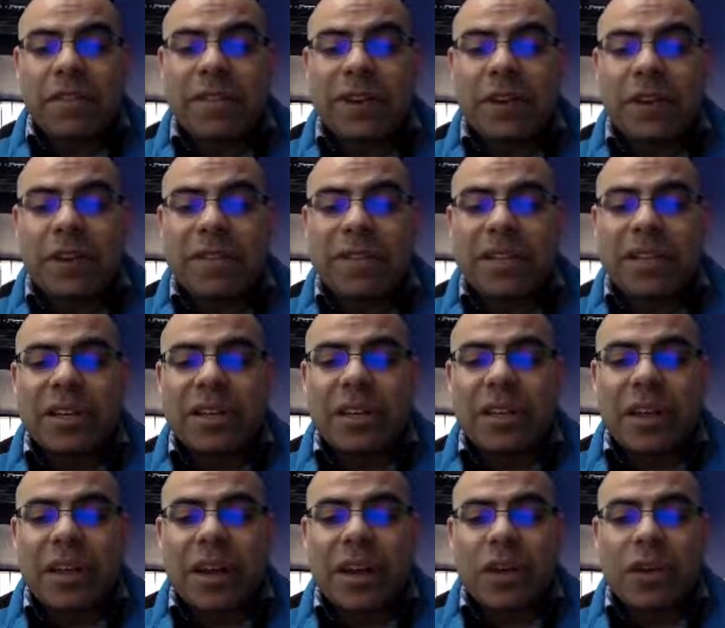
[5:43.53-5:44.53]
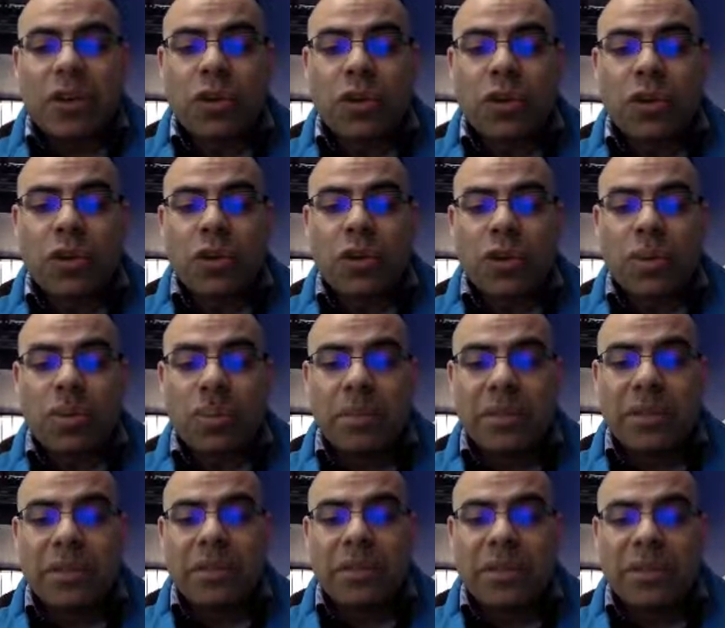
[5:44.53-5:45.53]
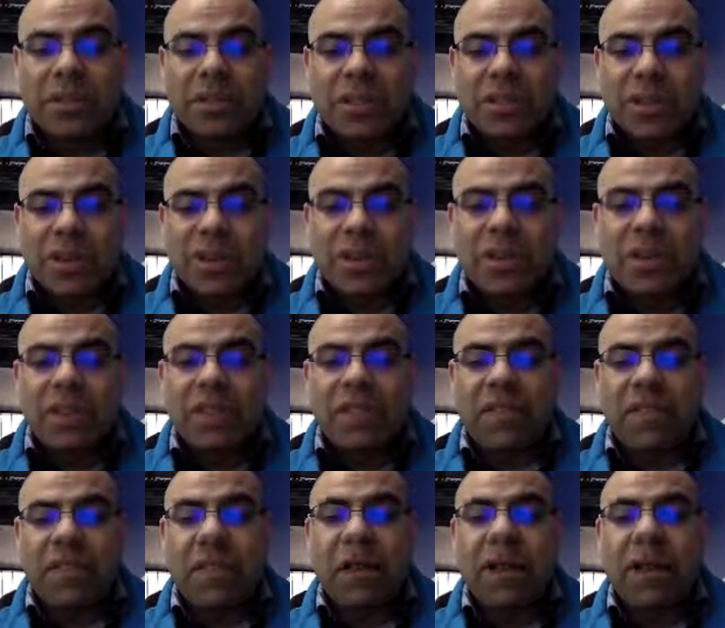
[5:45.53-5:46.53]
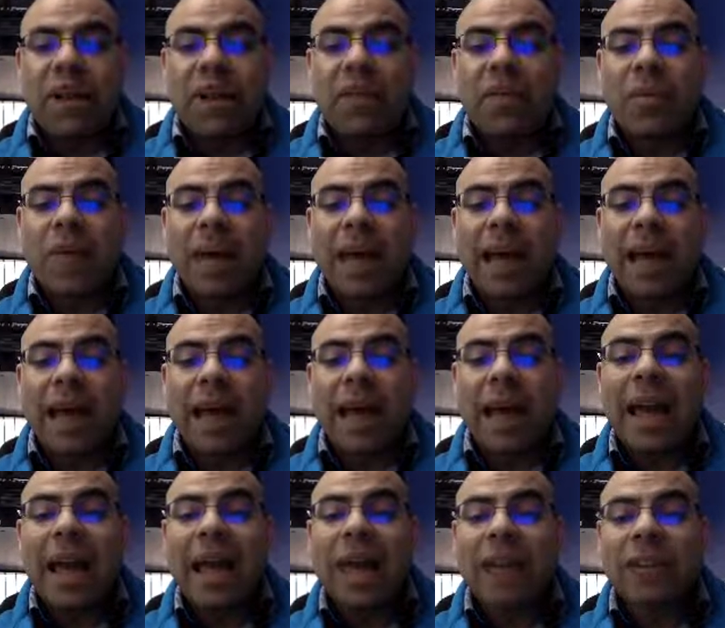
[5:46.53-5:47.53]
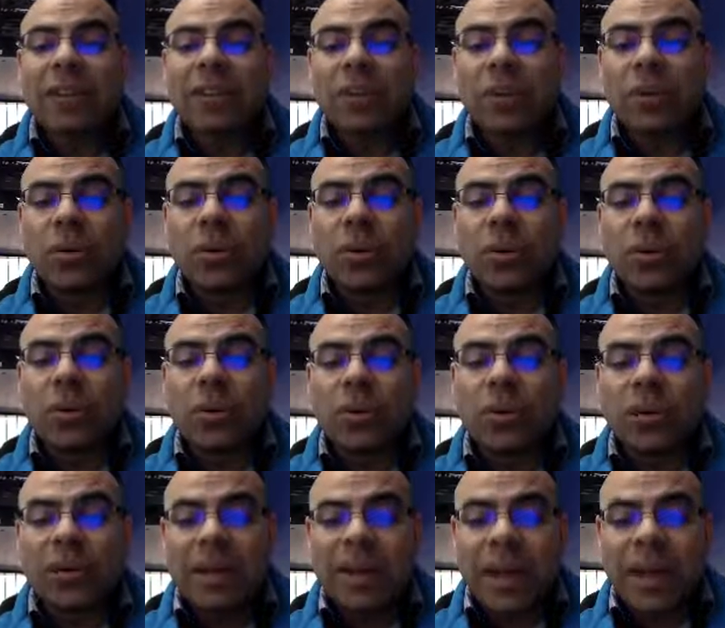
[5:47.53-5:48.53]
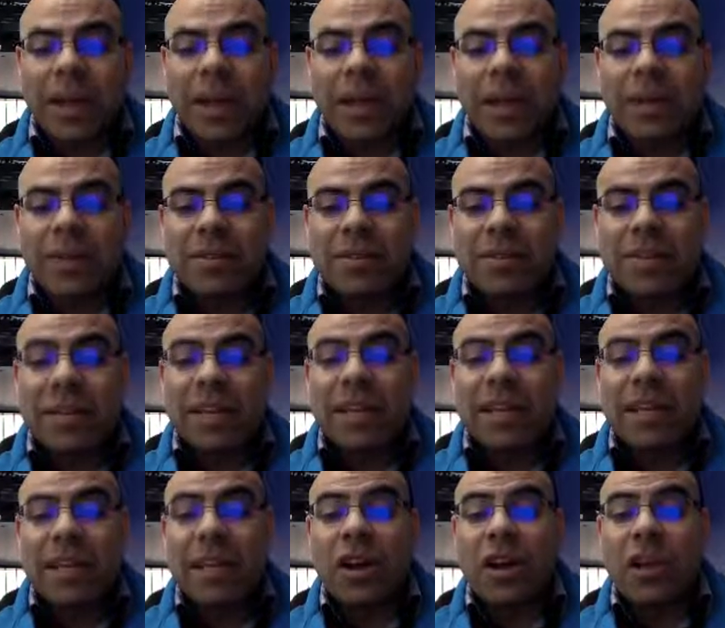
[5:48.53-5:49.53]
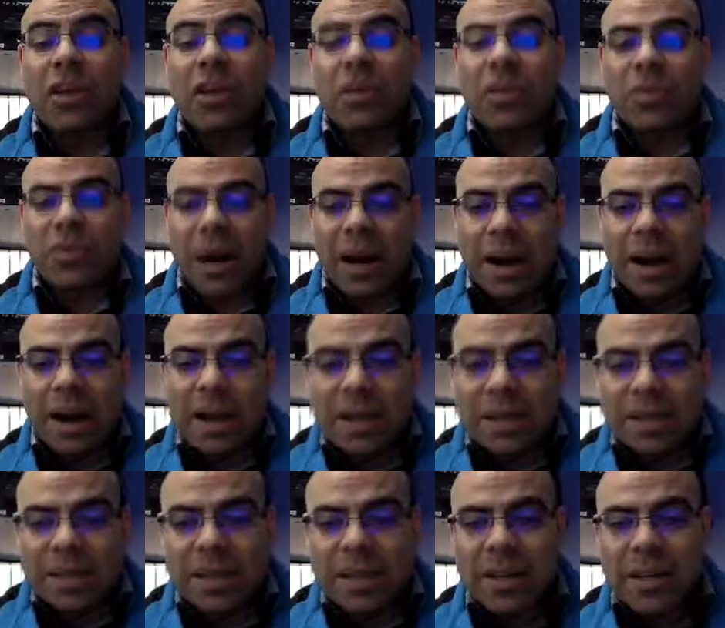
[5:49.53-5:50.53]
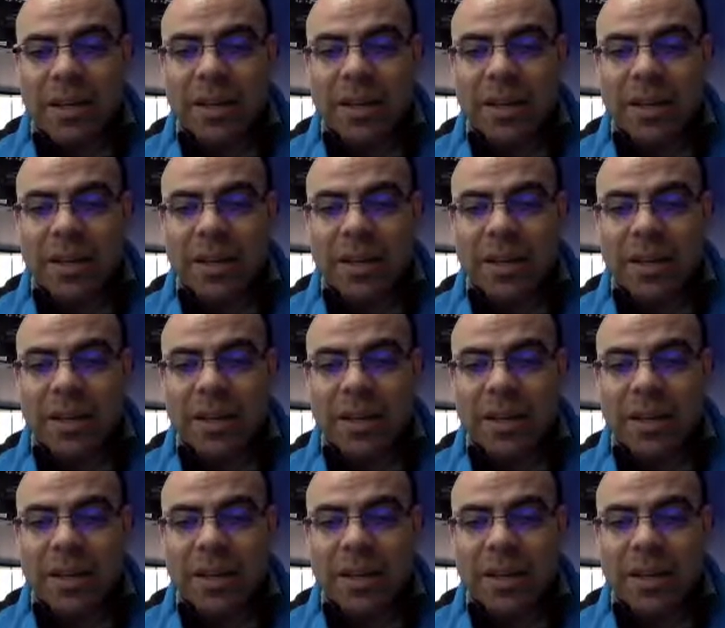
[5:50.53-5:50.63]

the notes that you need are good birds don't fly away and all cows eat grass.